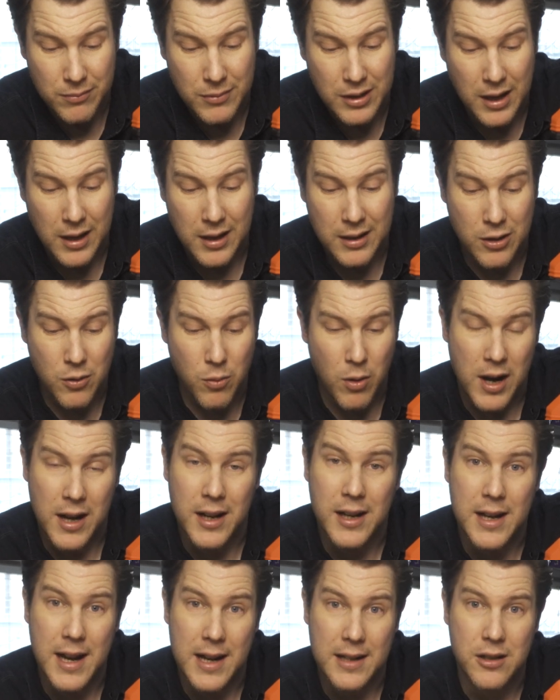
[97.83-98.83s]
can't
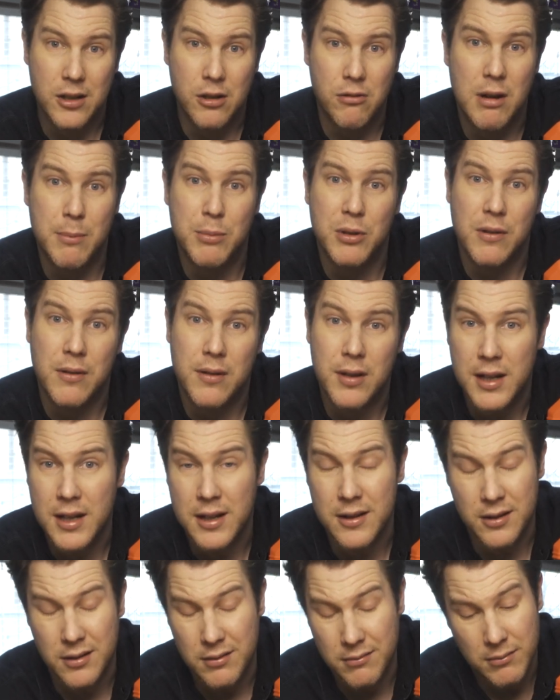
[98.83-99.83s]
quite get to grips on
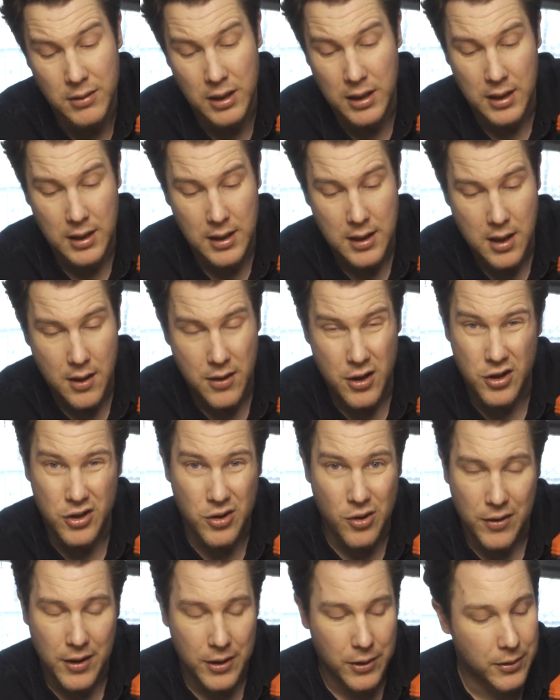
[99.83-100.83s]
things, and they're just
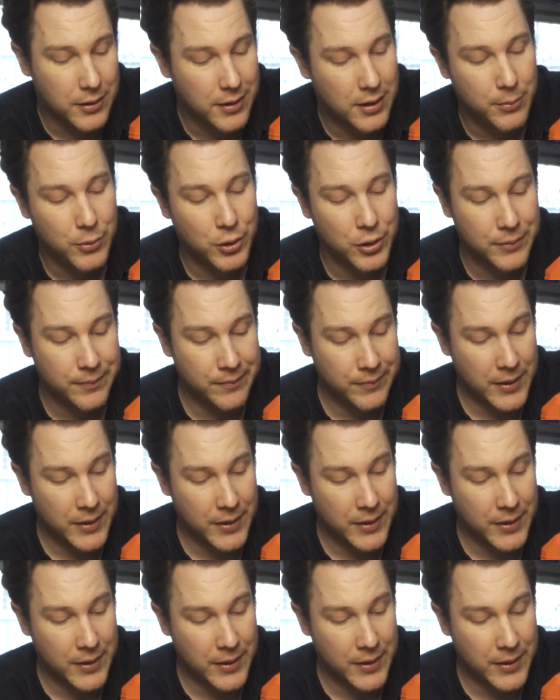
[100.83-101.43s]
not that good anymore.